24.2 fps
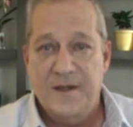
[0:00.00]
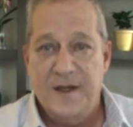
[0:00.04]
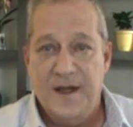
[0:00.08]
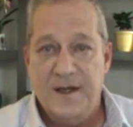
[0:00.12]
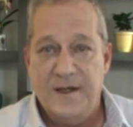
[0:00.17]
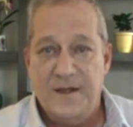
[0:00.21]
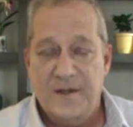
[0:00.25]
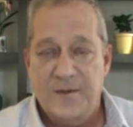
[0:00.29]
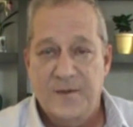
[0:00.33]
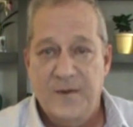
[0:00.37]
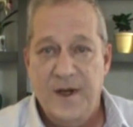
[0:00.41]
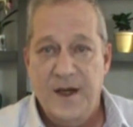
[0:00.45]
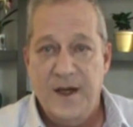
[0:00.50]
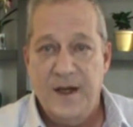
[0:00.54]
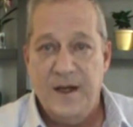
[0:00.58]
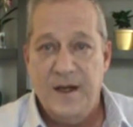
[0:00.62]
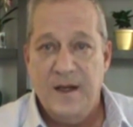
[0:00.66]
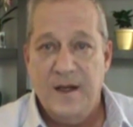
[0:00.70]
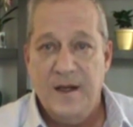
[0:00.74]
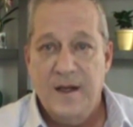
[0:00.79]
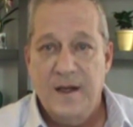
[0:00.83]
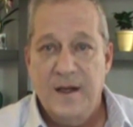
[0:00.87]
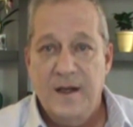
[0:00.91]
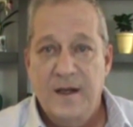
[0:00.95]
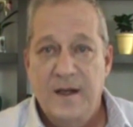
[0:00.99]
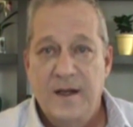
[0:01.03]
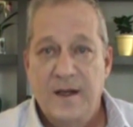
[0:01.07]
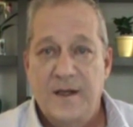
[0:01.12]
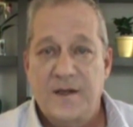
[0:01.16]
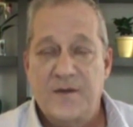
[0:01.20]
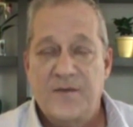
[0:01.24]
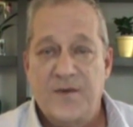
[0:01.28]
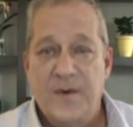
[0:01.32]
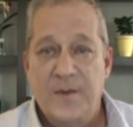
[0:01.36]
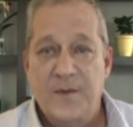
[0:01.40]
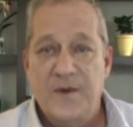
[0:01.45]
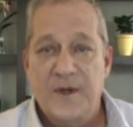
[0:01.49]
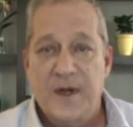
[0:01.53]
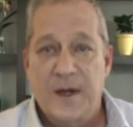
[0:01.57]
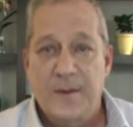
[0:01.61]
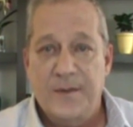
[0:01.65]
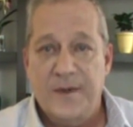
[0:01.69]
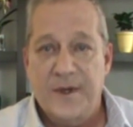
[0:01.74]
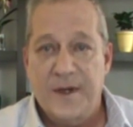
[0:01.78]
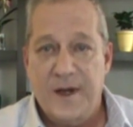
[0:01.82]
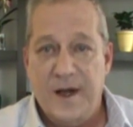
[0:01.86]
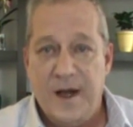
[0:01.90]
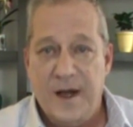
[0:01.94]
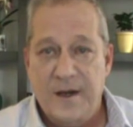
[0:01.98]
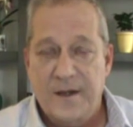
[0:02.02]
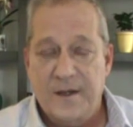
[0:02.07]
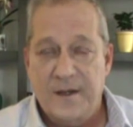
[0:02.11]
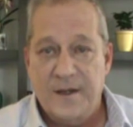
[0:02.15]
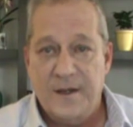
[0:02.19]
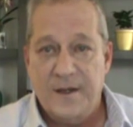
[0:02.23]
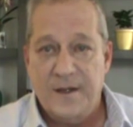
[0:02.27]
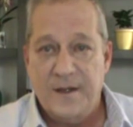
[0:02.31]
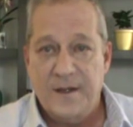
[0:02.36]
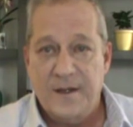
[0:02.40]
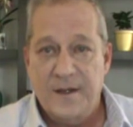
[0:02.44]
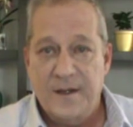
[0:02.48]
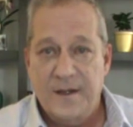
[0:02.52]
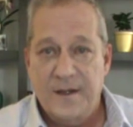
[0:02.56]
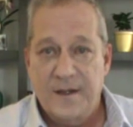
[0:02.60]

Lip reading: nights a week is from Dublin, Ireland.